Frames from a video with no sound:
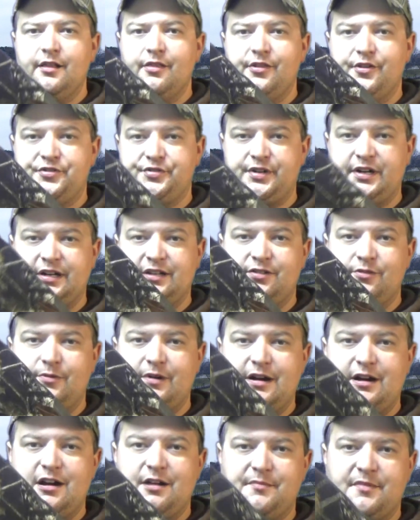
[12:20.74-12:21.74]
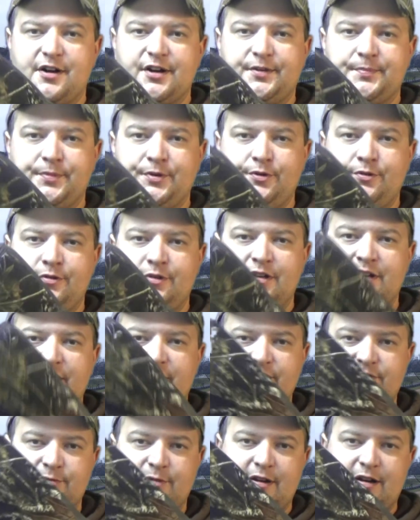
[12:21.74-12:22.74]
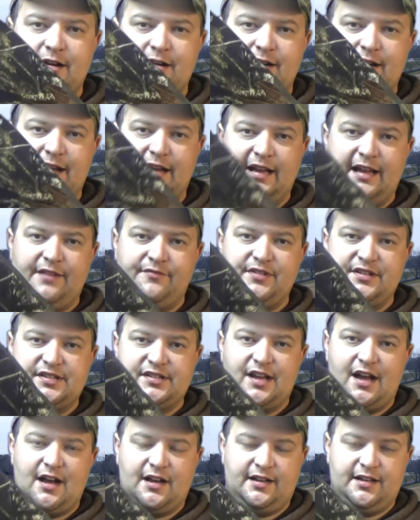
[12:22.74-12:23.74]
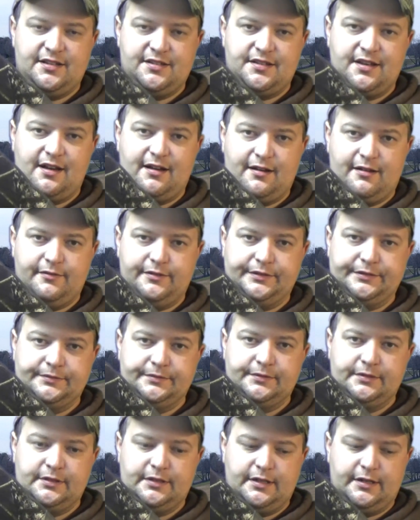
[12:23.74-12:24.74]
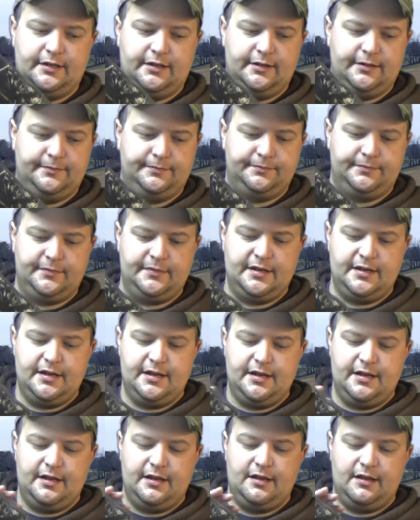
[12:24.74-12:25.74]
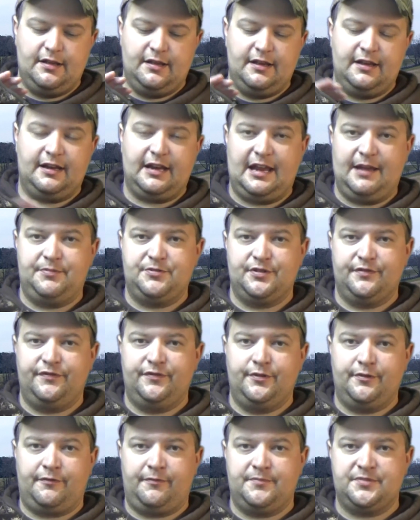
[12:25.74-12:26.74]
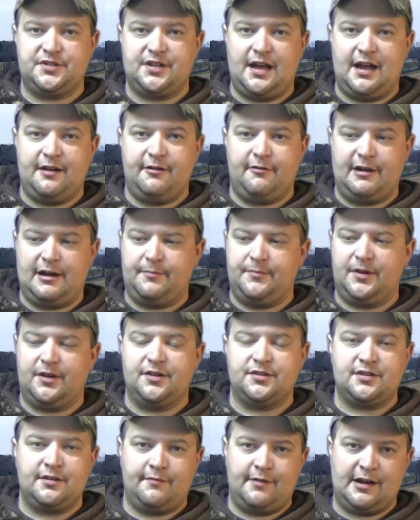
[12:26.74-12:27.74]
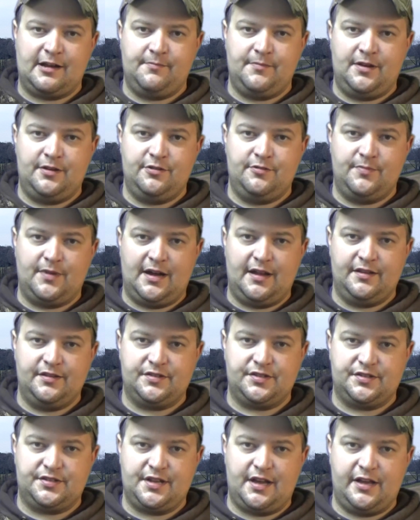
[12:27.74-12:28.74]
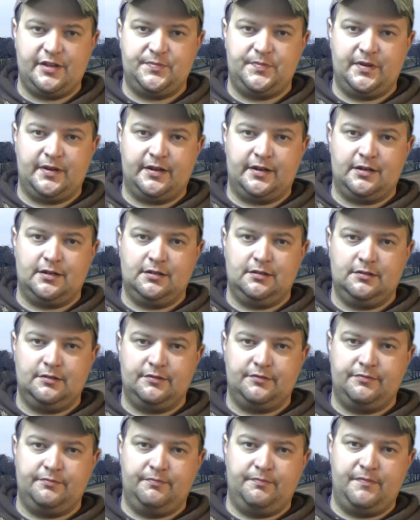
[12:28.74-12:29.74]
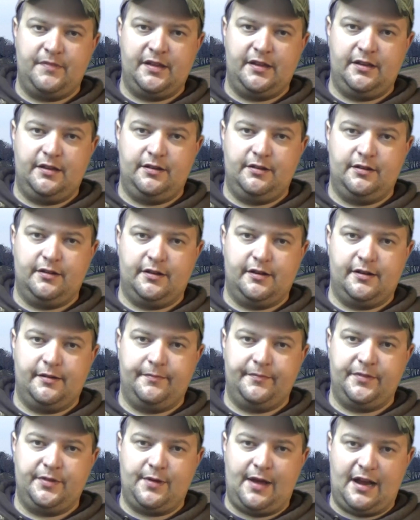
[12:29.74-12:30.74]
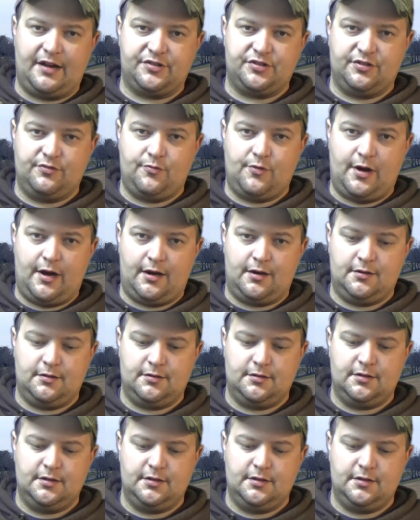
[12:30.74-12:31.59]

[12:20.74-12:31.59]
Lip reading: The trick to wearing a muck boot is wearing a heavy sock inside of it. It keeps your foot from sliding around because they recommend you buy this a size bigger than you actually wear.